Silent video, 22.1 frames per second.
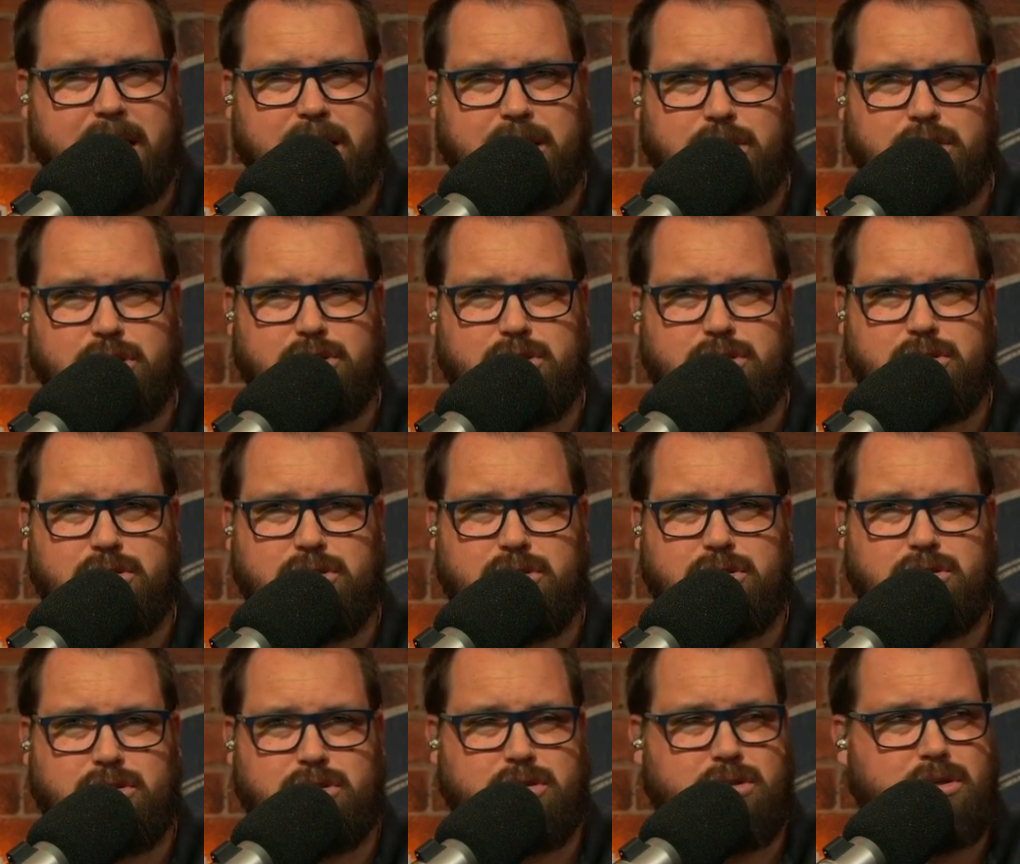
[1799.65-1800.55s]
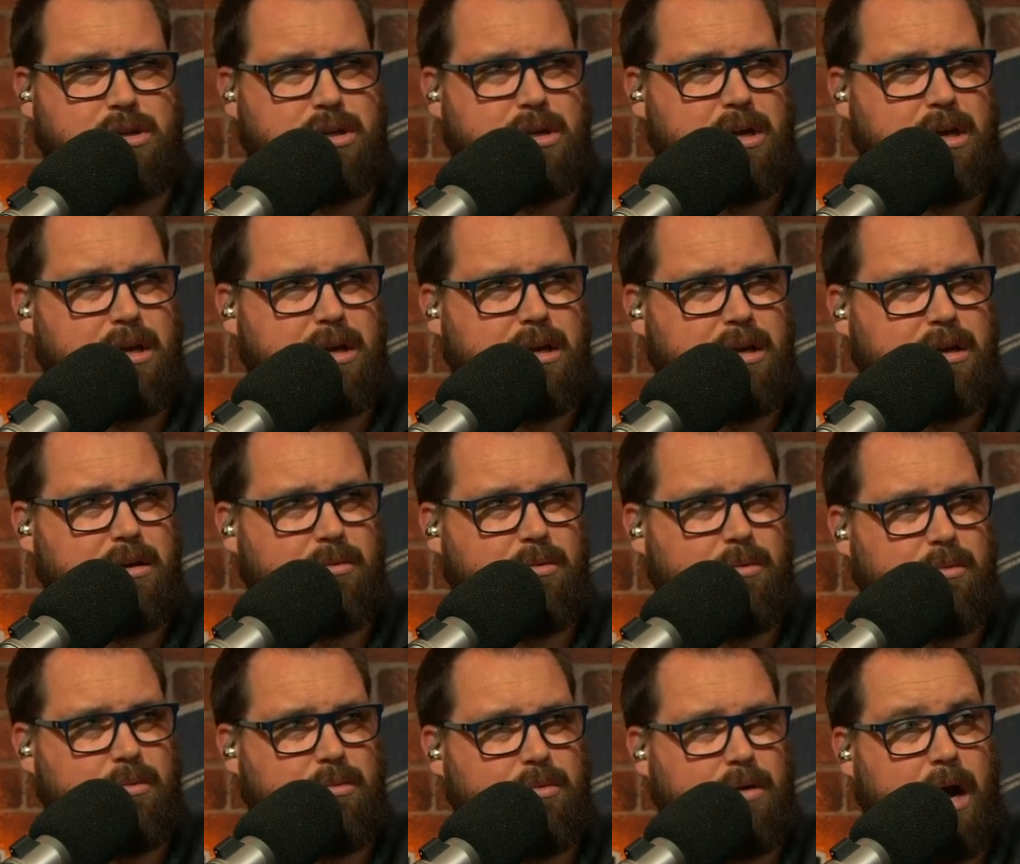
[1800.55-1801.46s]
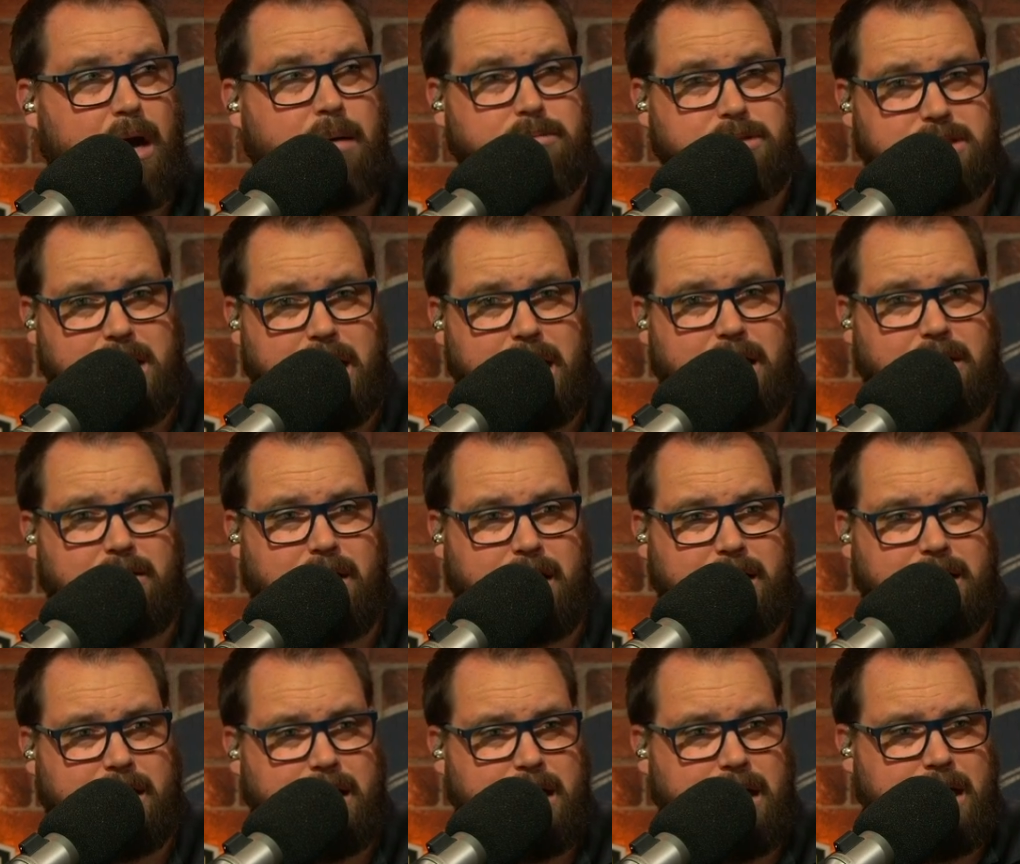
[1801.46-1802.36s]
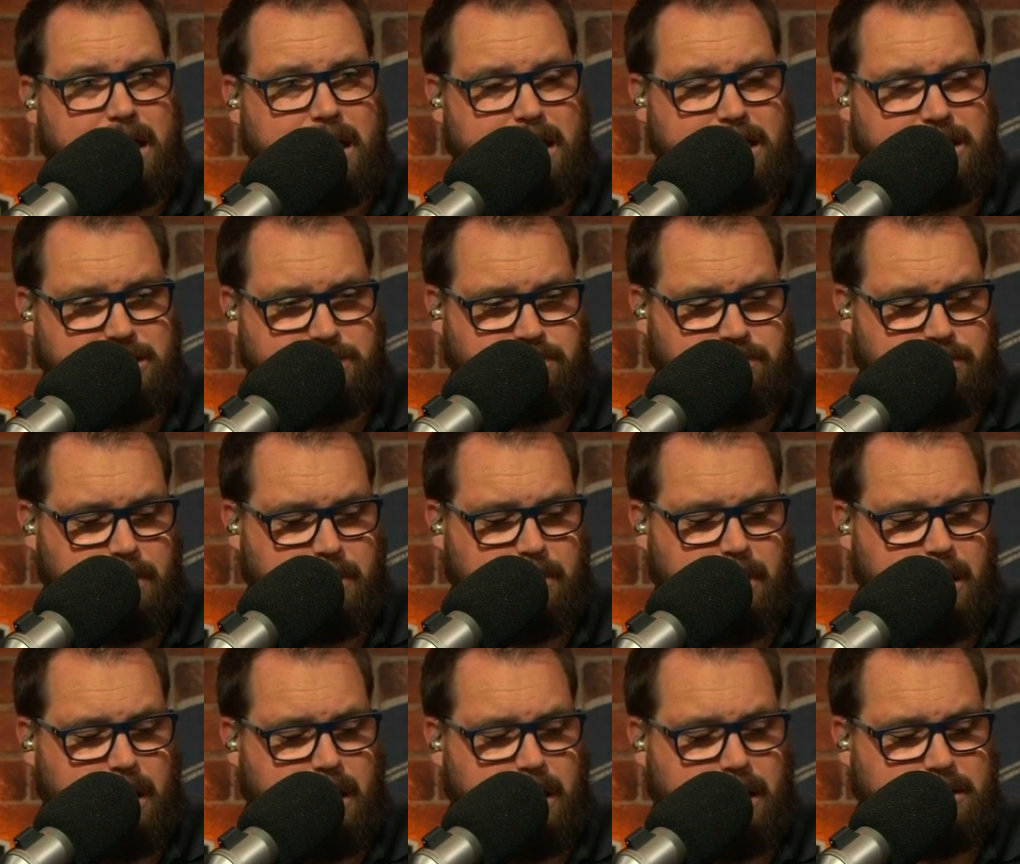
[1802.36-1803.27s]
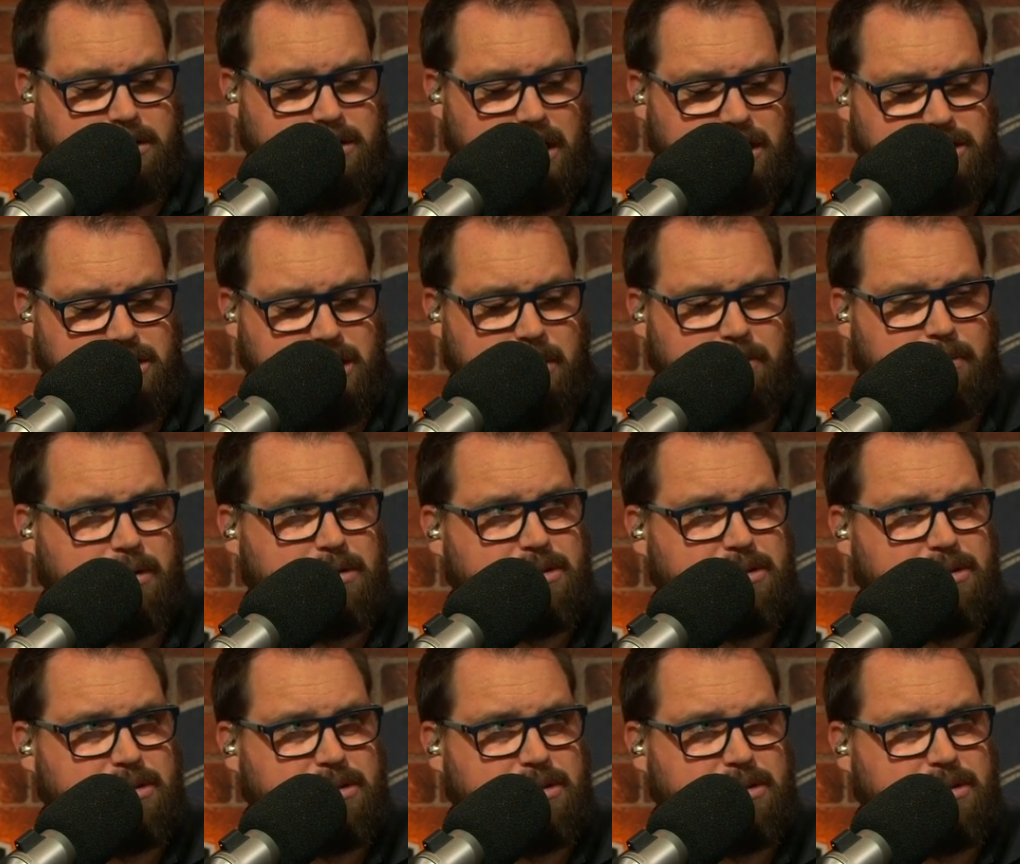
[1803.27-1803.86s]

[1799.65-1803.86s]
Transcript: like under 10 i'm saying like his uh, touchdown